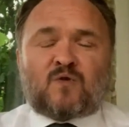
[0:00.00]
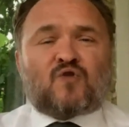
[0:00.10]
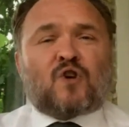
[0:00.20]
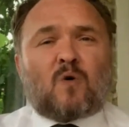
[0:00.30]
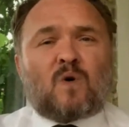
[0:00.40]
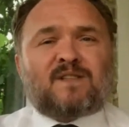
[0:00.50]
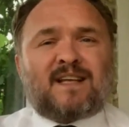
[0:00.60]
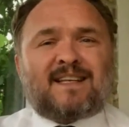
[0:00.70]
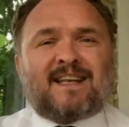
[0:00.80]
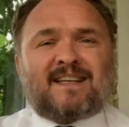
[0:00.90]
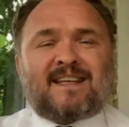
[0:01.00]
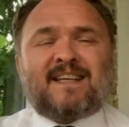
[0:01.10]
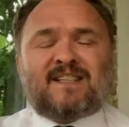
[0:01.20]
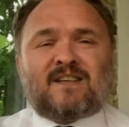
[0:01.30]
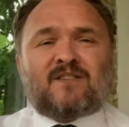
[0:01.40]
to show us that
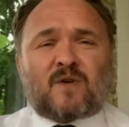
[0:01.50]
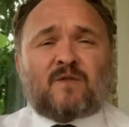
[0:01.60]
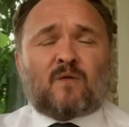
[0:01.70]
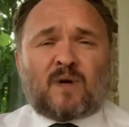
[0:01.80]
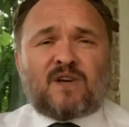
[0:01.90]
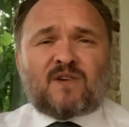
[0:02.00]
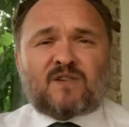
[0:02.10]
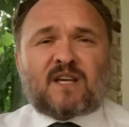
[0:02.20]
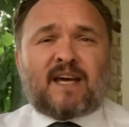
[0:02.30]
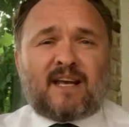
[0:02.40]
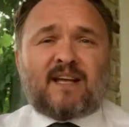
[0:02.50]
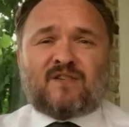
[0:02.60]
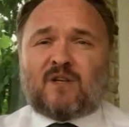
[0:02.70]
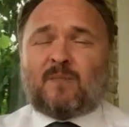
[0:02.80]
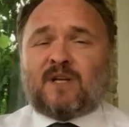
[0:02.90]
these transformations can
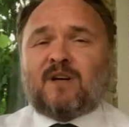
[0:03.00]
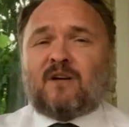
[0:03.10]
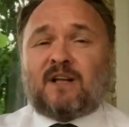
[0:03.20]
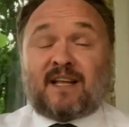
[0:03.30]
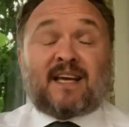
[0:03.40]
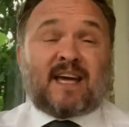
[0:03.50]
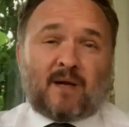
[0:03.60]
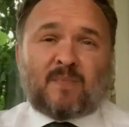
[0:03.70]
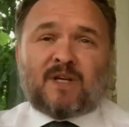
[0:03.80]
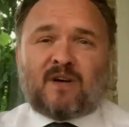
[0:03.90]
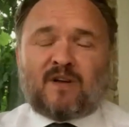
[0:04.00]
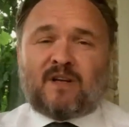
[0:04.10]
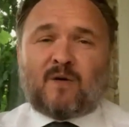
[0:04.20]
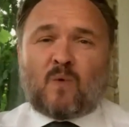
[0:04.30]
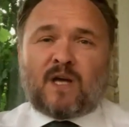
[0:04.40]
actually be done and they can be done
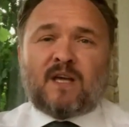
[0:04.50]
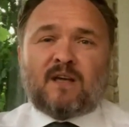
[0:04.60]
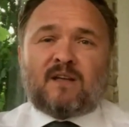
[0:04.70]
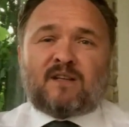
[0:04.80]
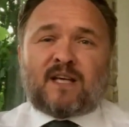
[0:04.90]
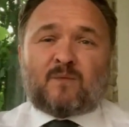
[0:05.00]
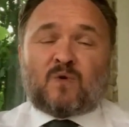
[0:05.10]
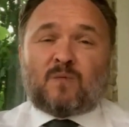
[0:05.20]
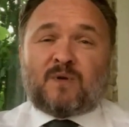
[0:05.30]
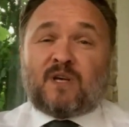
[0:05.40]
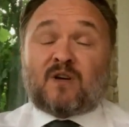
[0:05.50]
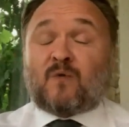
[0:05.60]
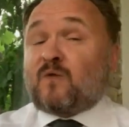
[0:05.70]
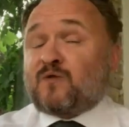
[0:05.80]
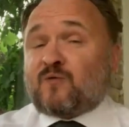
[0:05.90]
in a way that will be a
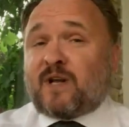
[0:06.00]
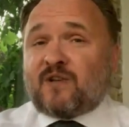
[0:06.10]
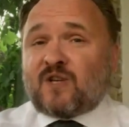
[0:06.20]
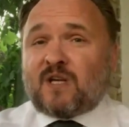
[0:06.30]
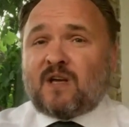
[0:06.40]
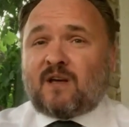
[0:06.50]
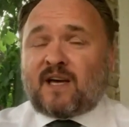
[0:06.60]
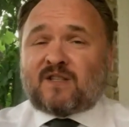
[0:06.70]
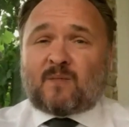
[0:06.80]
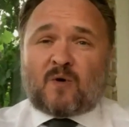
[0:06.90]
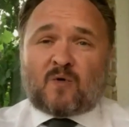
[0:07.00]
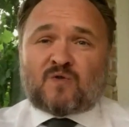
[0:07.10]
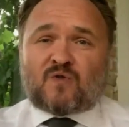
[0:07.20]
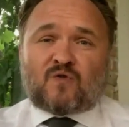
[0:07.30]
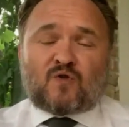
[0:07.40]
growth strategy as
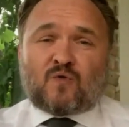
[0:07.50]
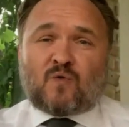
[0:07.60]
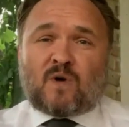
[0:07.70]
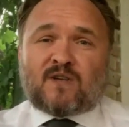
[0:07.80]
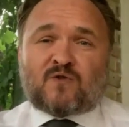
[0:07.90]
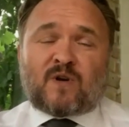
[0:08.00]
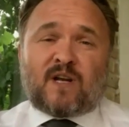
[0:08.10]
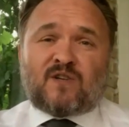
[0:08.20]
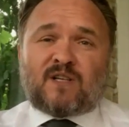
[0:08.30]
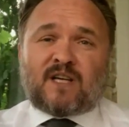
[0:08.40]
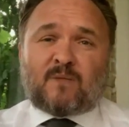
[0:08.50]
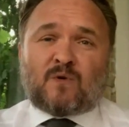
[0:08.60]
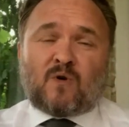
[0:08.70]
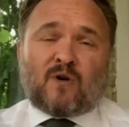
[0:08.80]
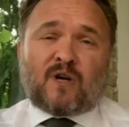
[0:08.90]
opposed to a strategy that
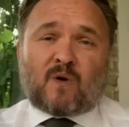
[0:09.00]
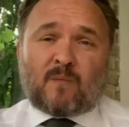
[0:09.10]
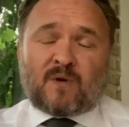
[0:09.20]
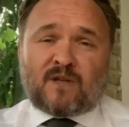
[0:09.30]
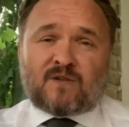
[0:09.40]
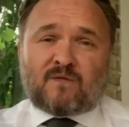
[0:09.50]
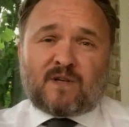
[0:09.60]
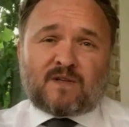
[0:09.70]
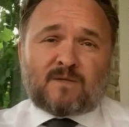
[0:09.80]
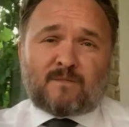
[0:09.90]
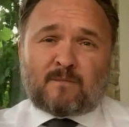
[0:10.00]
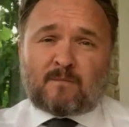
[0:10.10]
will hurt our competitiveness.